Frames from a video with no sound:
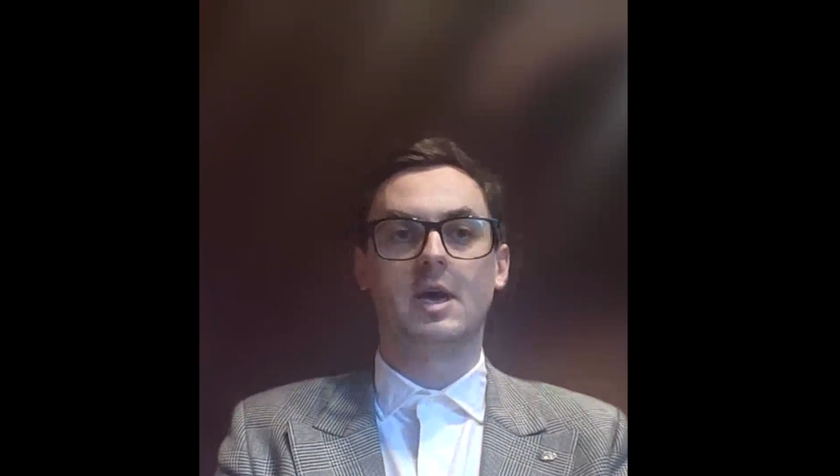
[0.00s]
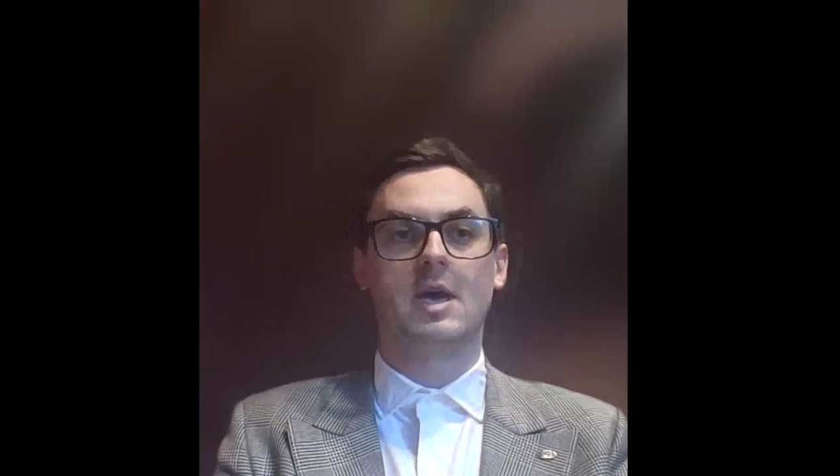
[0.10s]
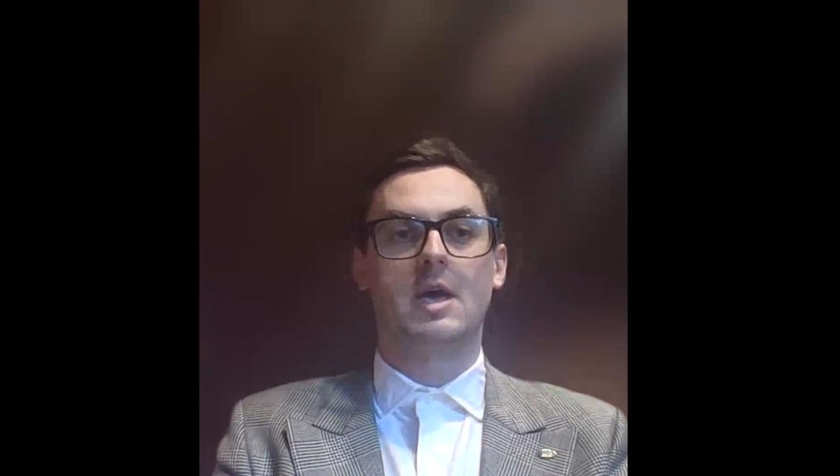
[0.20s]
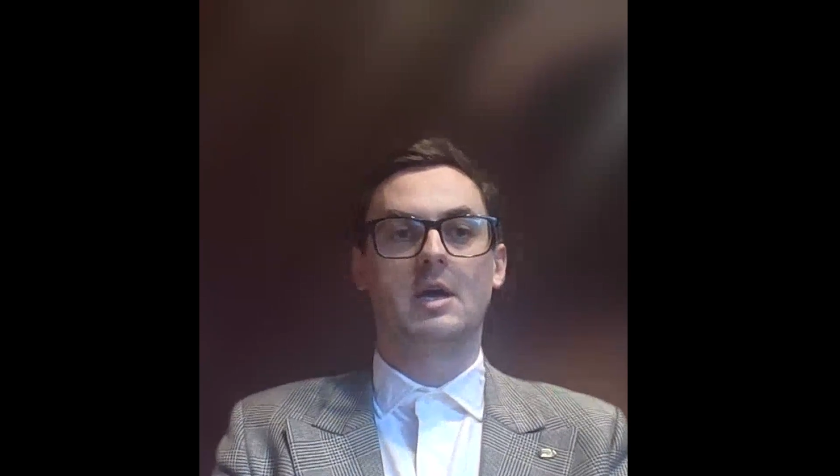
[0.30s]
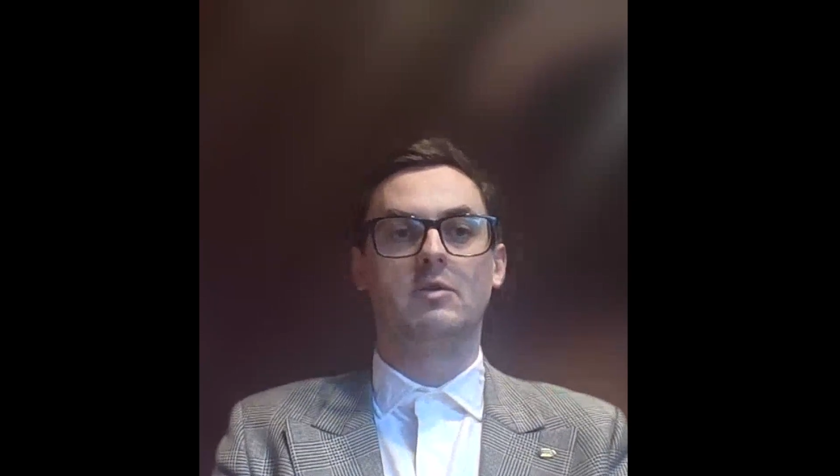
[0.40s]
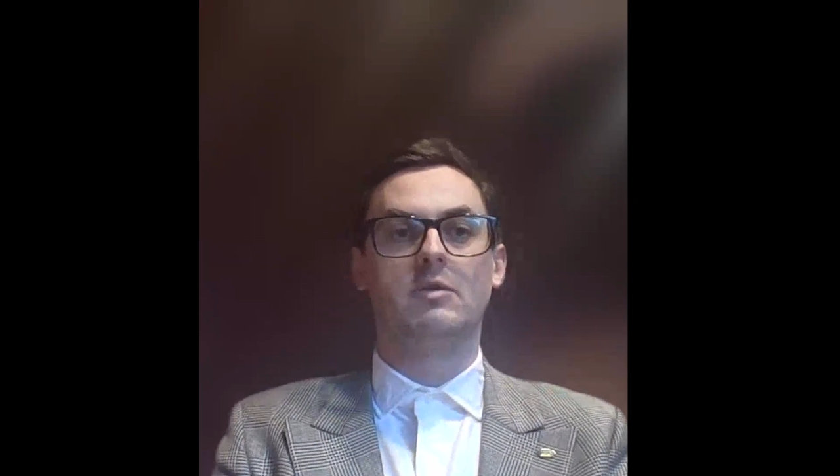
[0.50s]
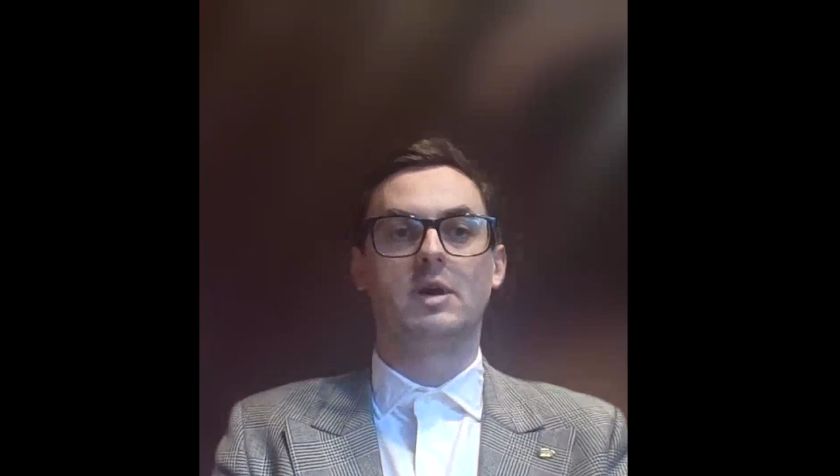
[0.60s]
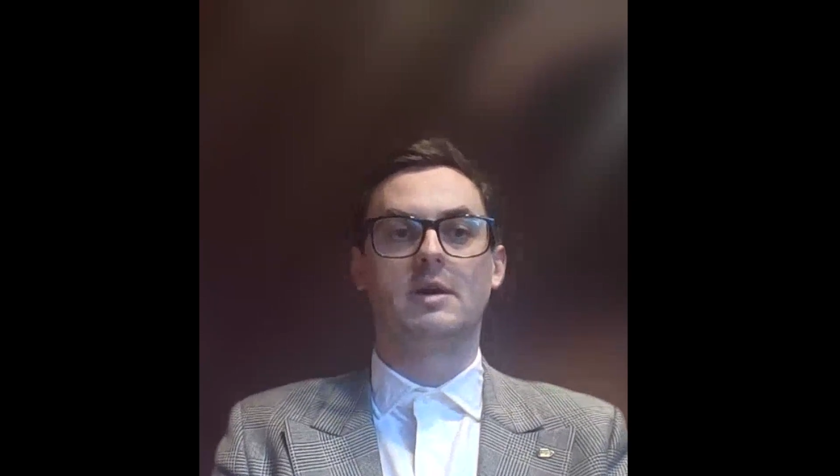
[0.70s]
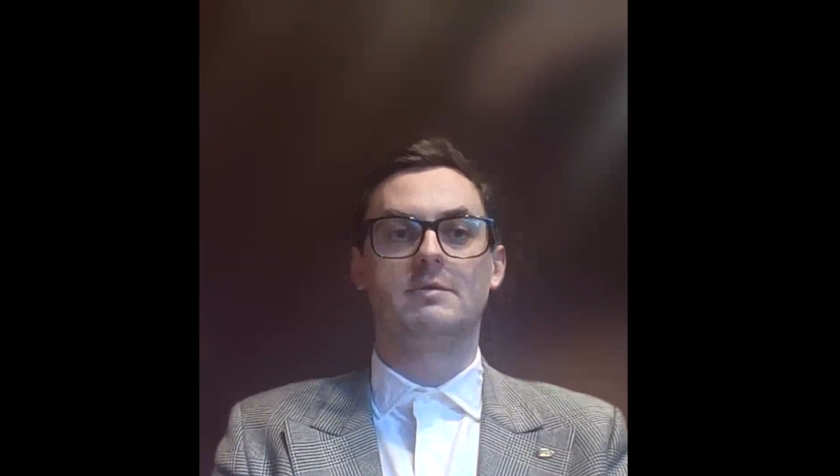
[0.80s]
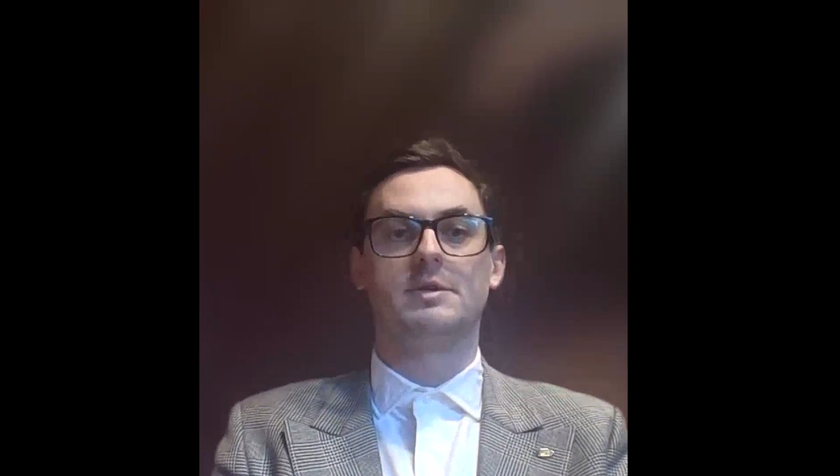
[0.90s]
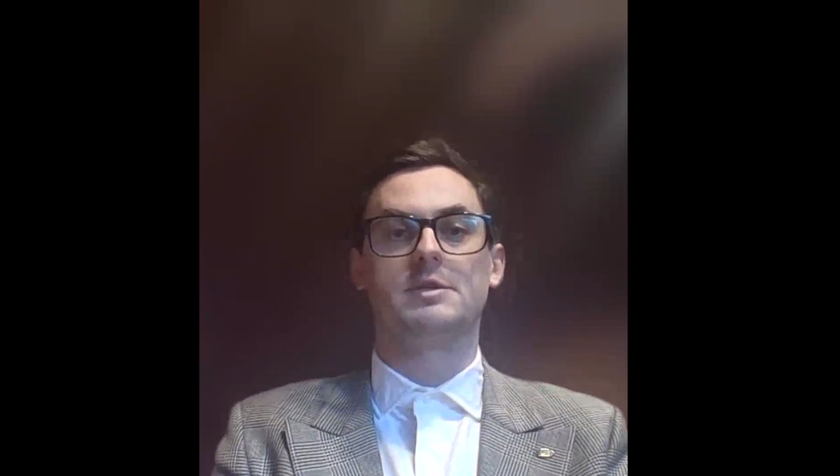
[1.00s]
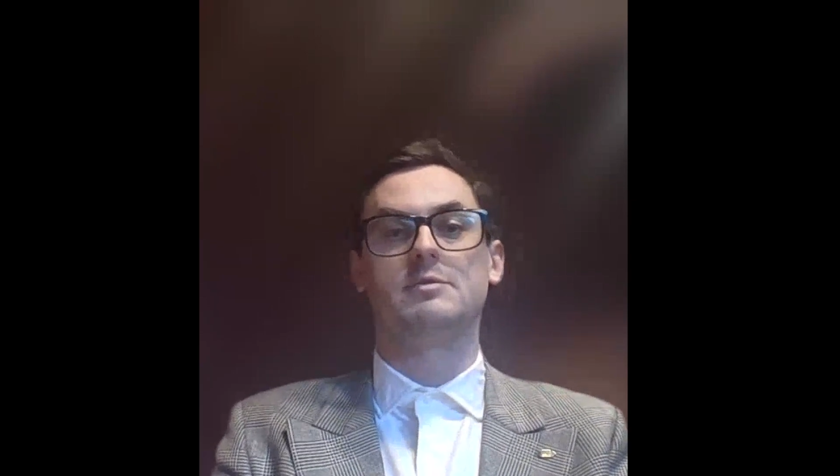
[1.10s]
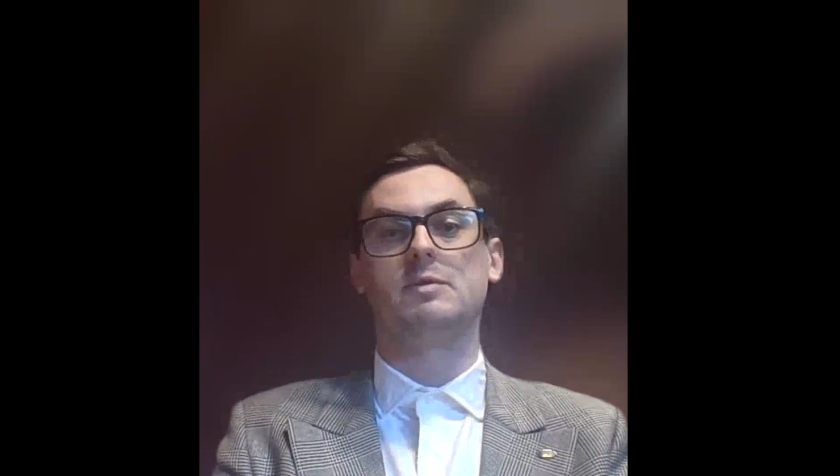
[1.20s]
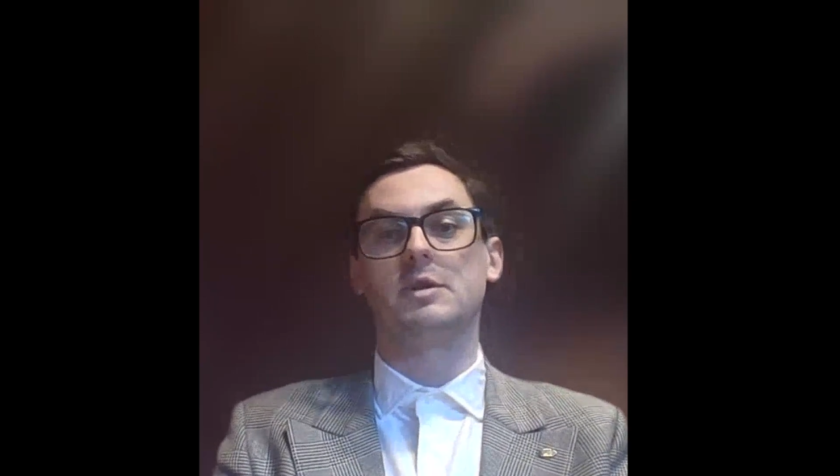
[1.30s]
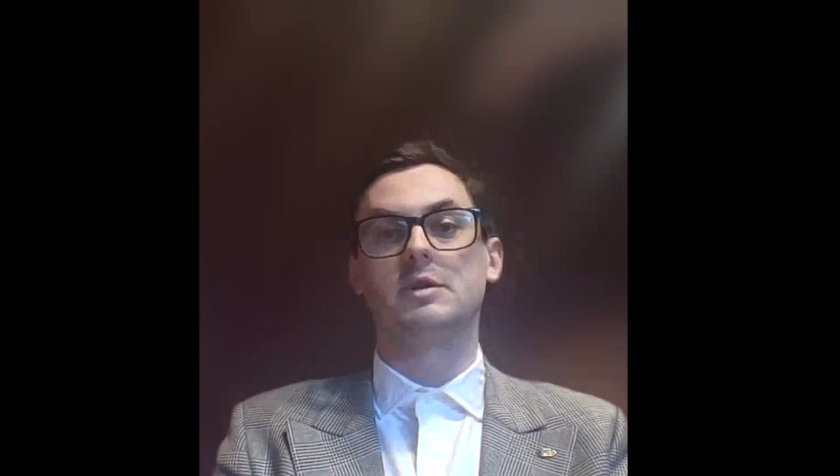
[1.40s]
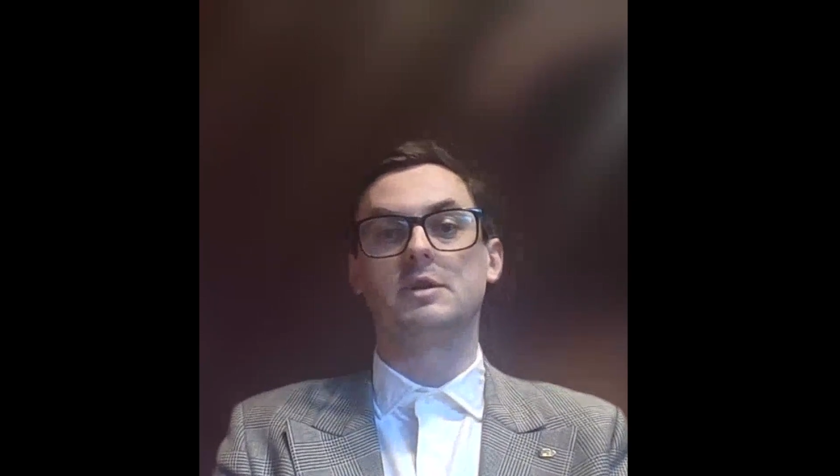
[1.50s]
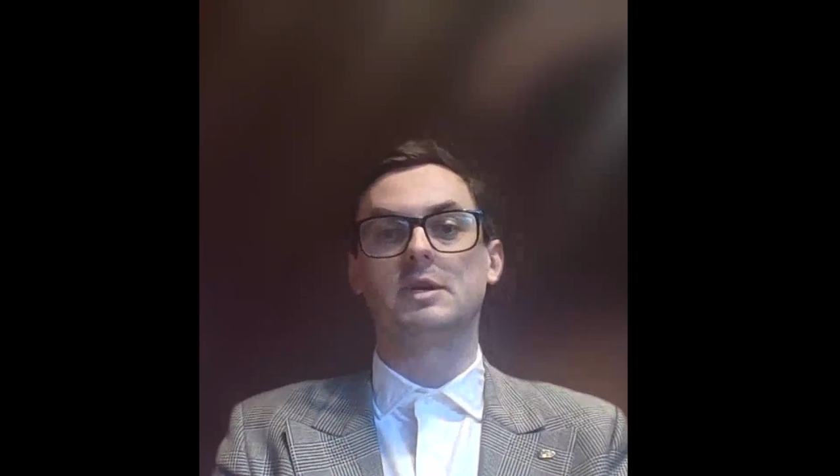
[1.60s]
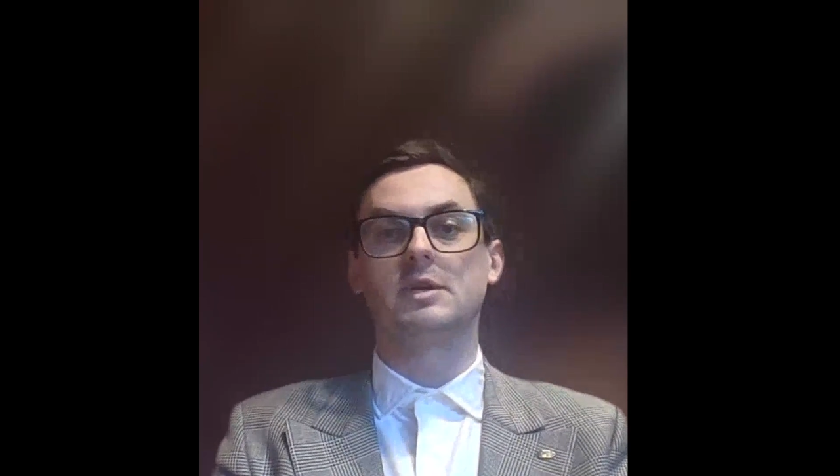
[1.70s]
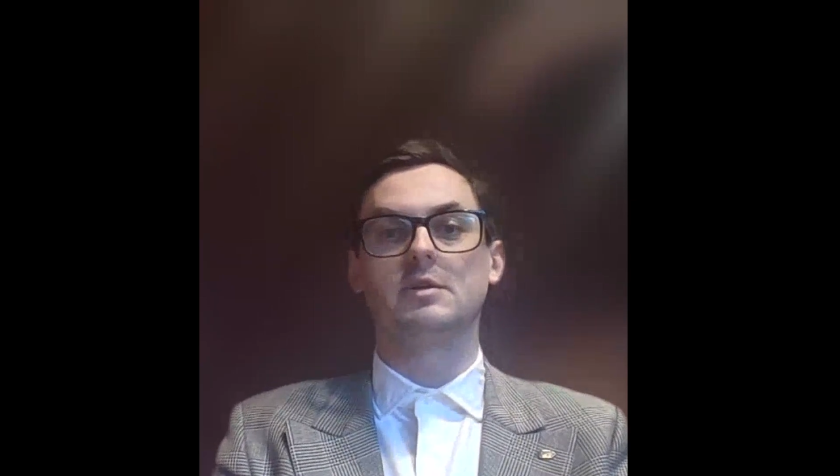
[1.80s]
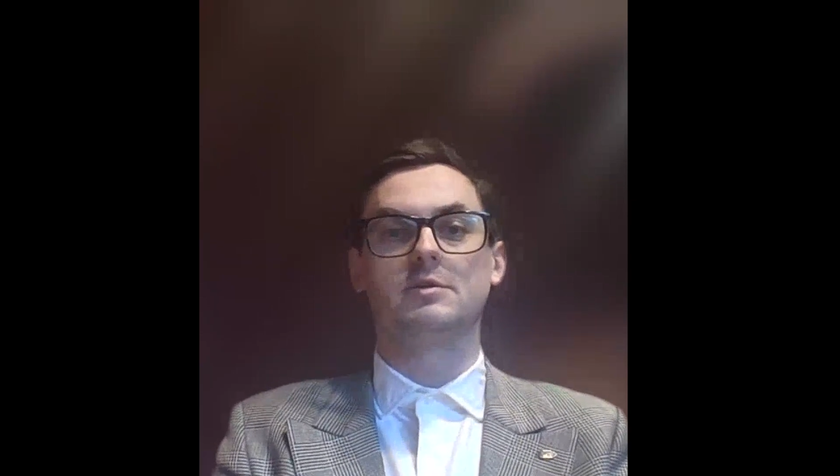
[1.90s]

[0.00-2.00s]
and you have just 1 container